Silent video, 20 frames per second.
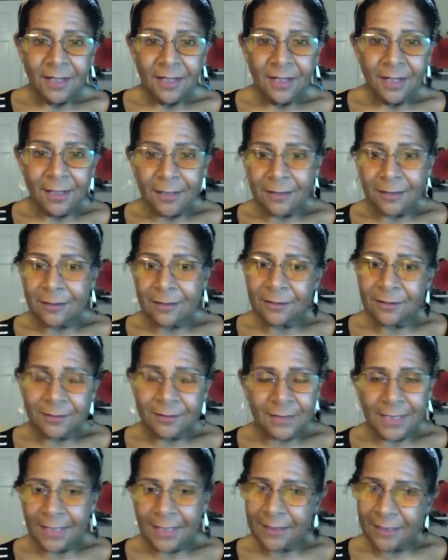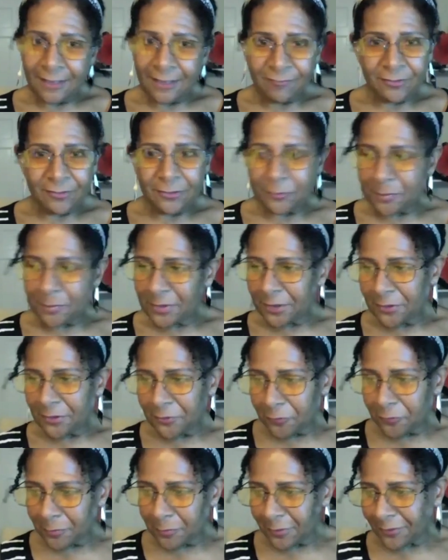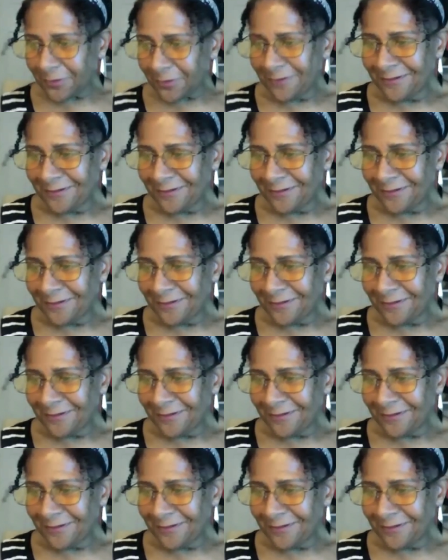and you got to have a little bit of humor.